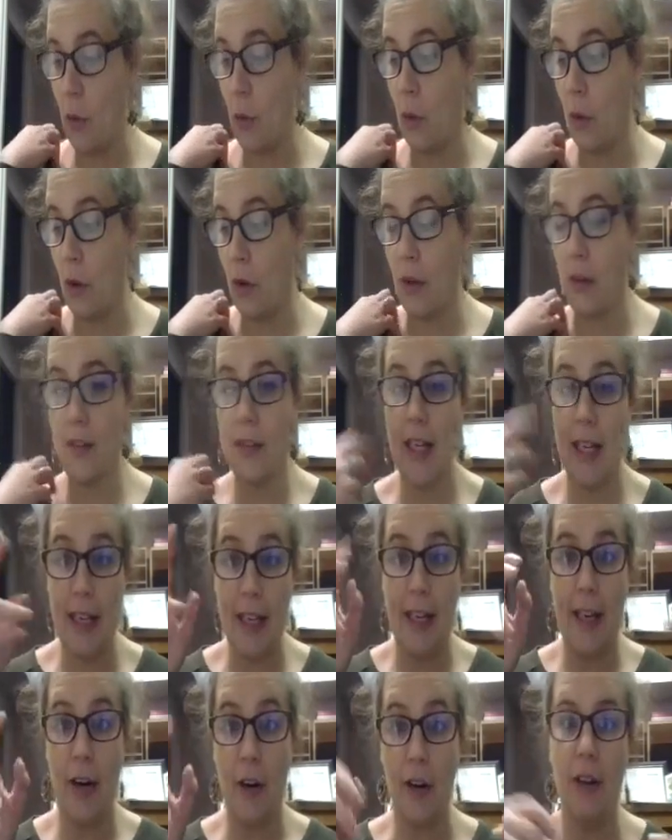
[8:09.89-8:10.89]
or
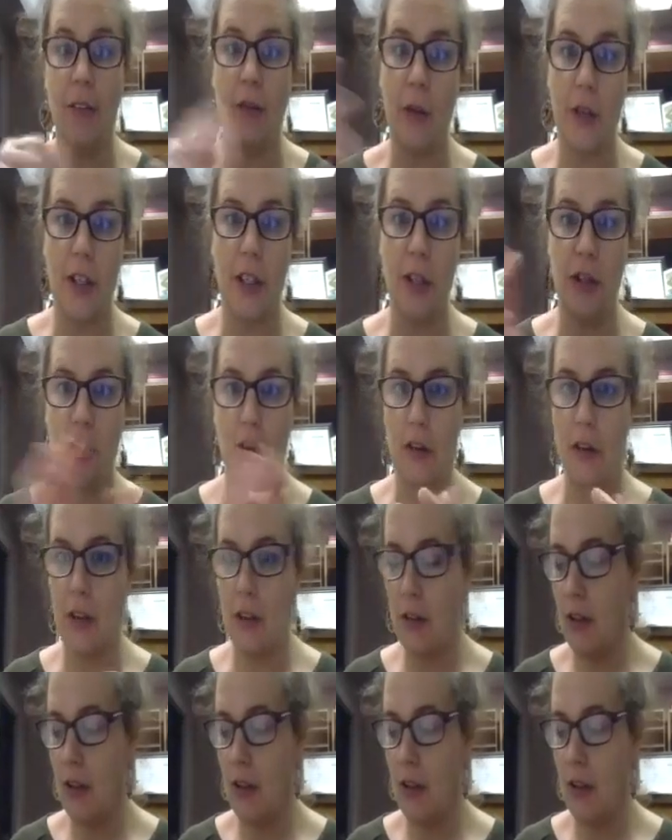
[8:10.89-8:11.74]
injured